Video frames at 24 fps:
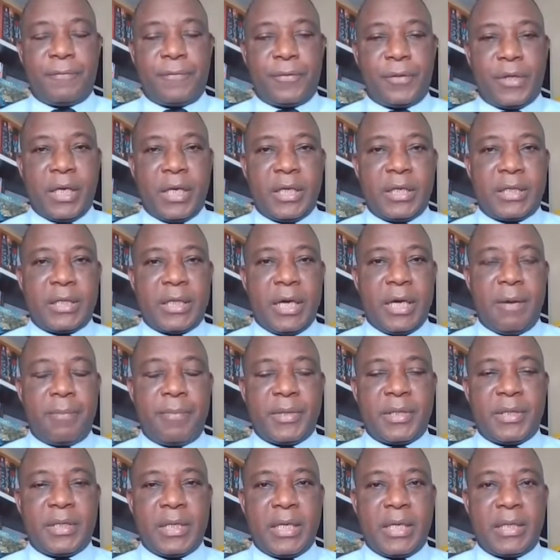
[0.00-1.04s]
for this
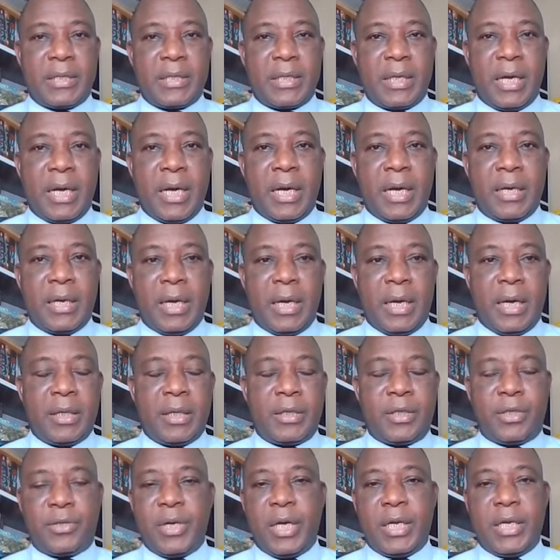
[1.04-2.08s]
business and
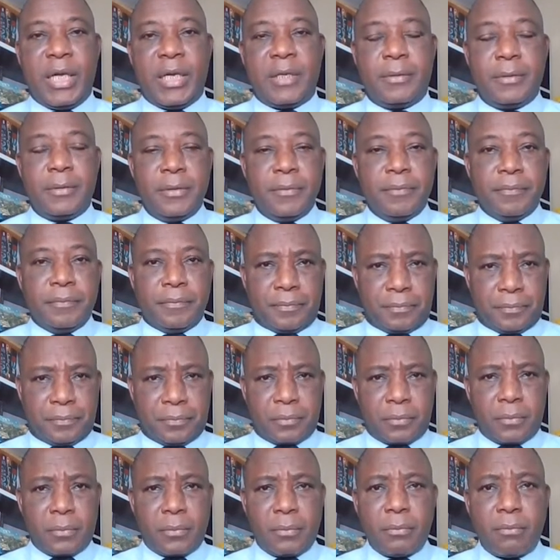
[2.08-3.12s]
trading.
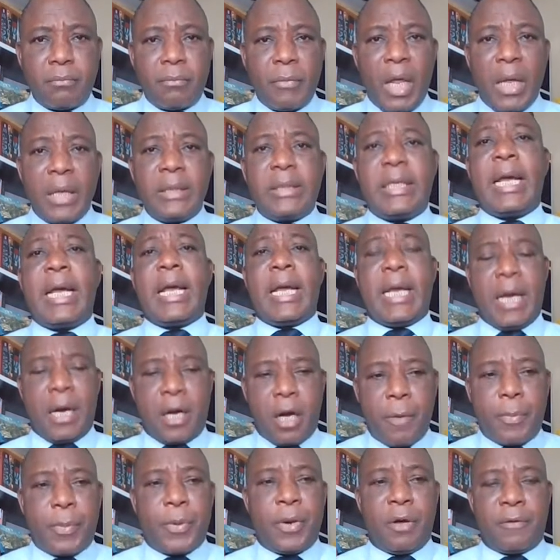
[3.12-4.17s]
There are a
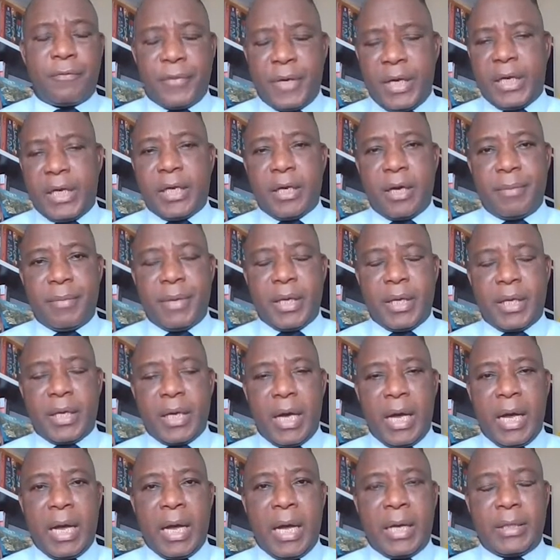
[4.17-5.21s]
couple of economic
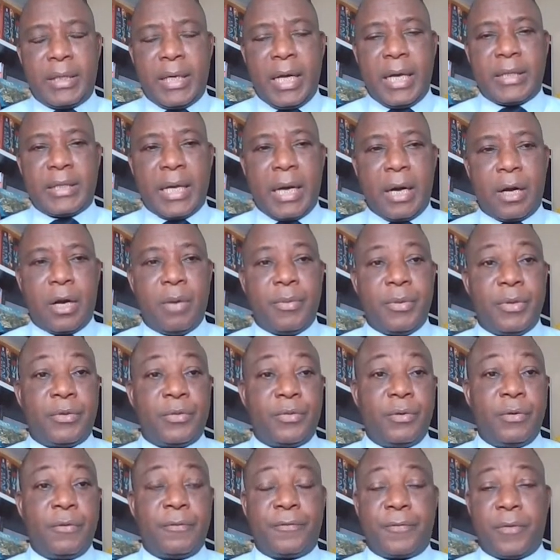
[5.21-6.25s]
data coming
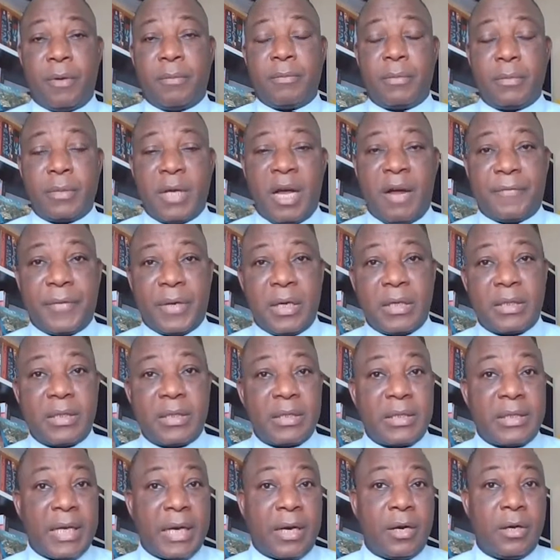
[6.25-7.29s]
through from
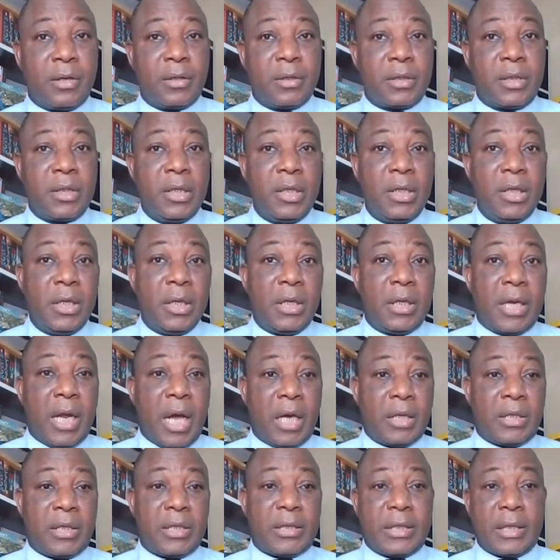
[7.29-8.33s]
Africa's second
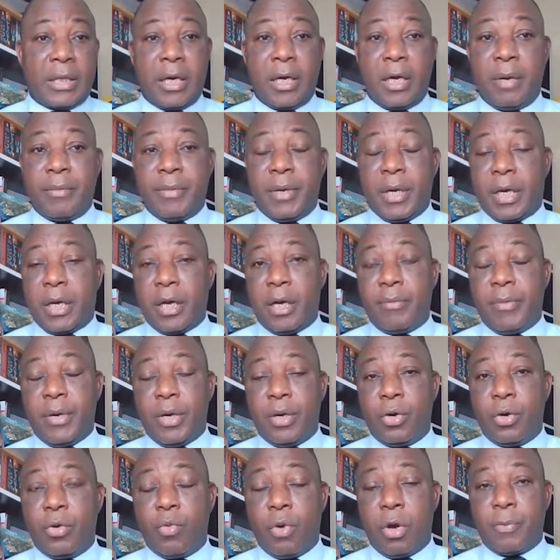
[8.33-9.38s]
largest economy. Economy
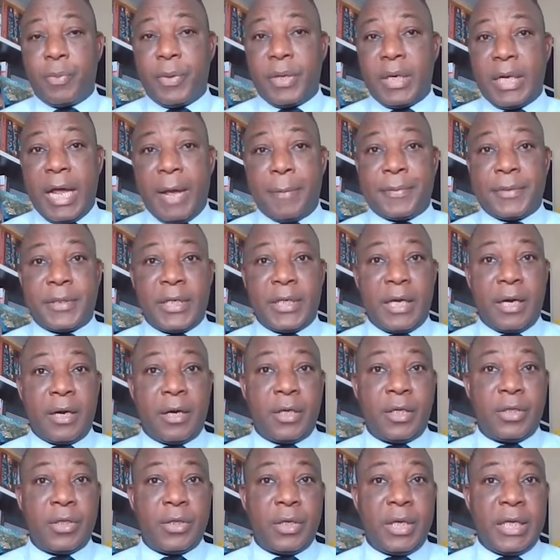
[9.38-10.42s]
grew 1.9%
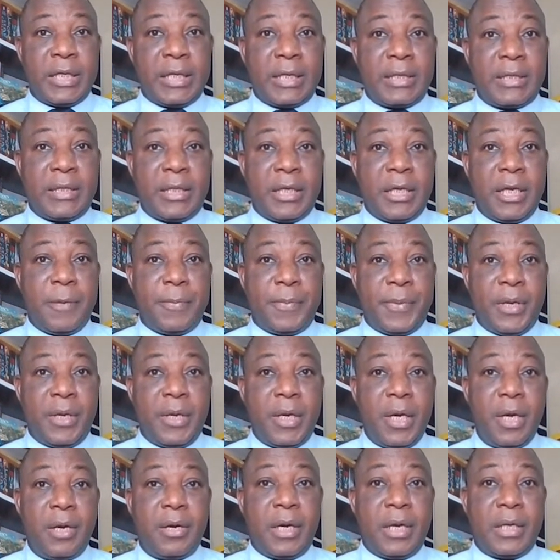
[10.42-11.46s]
according to the latest GDP
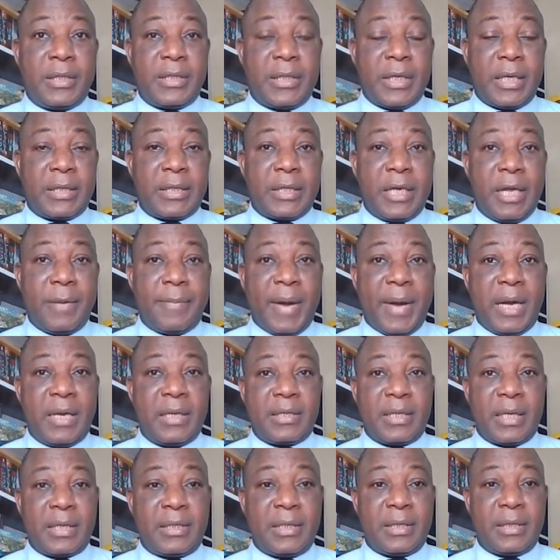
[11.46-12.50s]
released yesterday by the
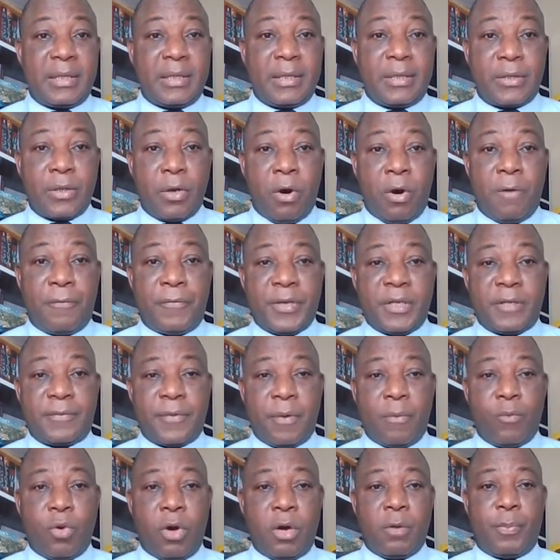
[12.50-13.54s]
Statistics Office
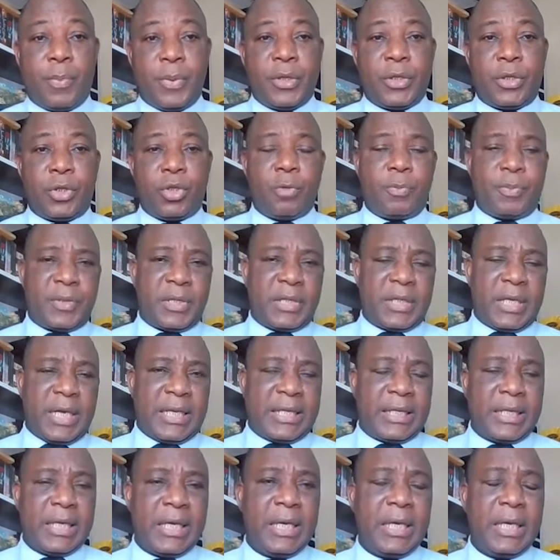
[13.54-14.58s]
from 1.2%,